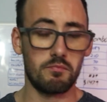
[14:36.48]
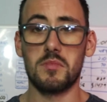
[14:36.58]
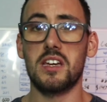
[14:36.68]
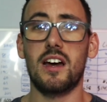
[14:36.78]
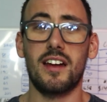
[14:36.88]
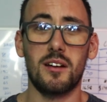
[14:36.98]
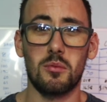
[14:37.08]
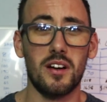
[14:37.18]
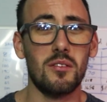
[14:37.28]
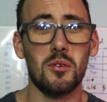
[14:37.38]
Miata,
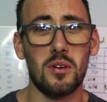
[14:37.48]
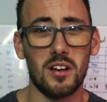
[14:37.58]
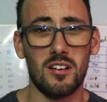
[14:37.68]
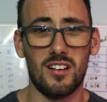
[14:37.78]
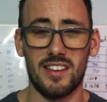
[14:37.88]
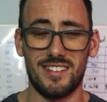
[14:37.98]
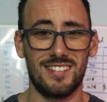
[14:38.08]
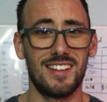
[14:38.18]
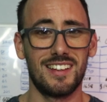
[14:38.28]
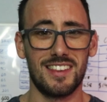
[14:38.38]
whatever you want to call it.
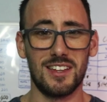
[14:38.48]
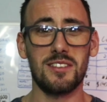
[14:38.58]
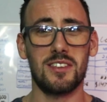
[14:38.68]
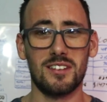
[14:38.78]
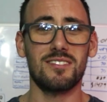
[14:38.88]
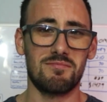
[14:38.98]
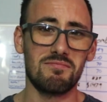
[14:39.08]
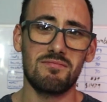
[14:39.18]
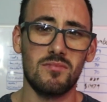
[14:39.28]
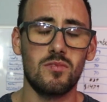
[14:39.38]

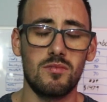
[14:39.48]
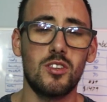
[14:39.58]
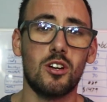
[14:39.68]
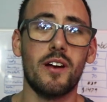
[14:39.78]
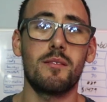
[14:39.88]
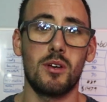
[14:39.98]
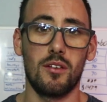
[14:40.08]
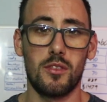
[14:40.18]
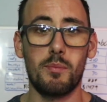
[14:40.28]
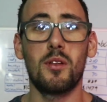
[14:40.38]
The great
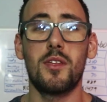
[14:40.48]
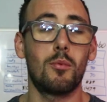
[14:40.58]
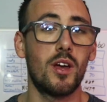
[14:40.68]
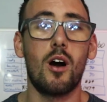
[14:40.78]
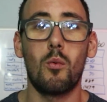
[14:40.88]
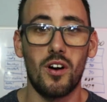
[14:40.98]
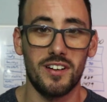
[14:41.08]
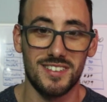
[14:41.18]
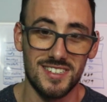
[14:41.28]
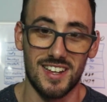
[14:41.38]
build. The build that we all
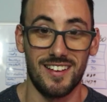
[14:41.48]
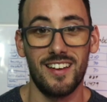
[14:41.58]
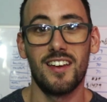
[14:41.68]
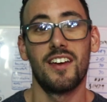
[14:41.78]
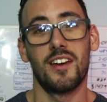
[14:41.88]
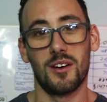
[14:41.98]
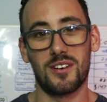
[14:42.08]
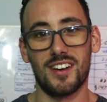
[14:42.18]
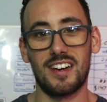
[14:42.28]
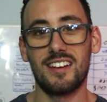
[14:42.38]
want to see.
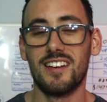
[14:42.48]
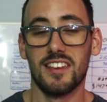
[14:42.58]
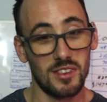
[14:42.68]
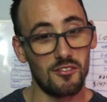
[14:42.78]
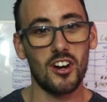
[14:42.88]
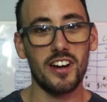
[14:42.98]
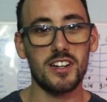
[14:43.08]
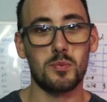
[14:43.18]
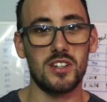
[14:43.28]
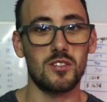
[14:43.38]
Okay? The very
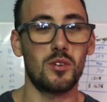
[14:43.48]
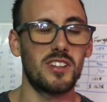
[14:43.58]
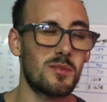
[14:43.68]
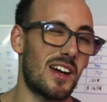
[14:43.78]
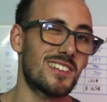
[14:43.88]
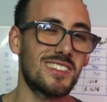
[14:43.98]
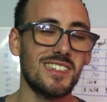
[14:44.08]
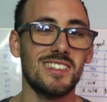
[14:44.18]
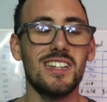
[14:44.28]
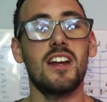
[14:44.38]
expensive one. It's about
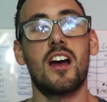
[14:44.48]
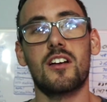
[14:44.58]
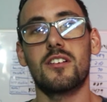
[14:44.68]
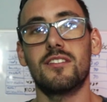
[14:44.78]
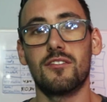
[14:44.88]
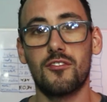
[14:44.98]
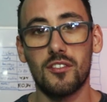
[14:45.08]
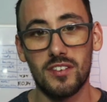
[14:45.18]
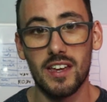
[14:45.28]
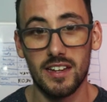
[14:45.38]

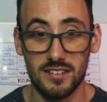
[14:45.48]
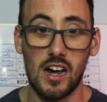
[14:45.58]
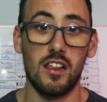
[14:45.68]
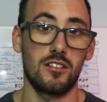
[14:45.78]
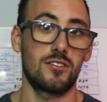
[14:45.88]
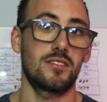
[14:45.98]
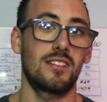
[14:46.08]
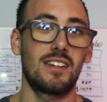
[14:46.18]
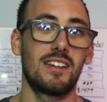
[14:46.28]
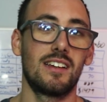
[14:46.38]
$1,658.
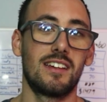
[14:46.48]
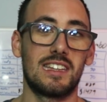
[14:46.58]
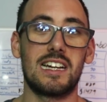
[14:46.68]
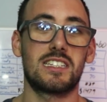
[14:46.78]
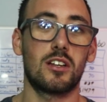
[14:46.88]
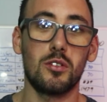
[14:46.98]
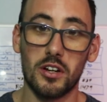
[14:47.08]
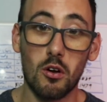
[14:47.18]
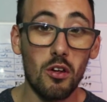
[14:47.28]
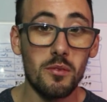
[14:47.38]
That's
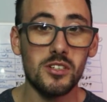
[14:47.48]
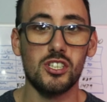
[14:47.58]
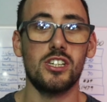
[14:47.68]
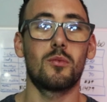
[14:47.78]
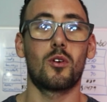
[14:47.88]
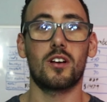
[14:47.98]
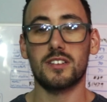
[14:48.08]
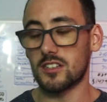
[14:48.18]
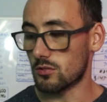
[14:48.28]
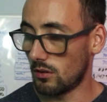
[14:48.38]
including all the machine
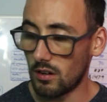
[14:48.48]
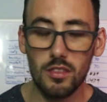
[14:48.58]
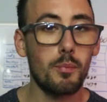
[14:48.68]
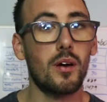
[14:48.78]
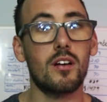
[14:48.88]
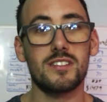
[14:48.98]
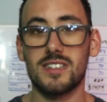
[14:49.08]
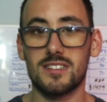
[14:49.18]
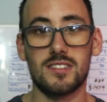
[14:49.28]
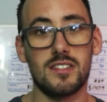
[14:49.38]
work. That's all the parts
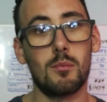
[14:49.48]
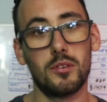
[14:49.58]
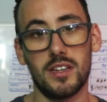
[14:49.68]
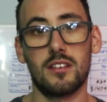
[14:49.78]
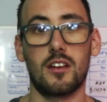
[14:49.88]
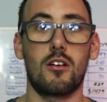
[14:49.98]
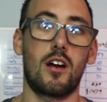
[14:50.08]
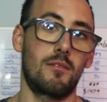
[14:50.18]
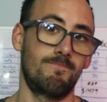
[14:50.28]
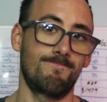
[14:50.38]
that's assembled in the car.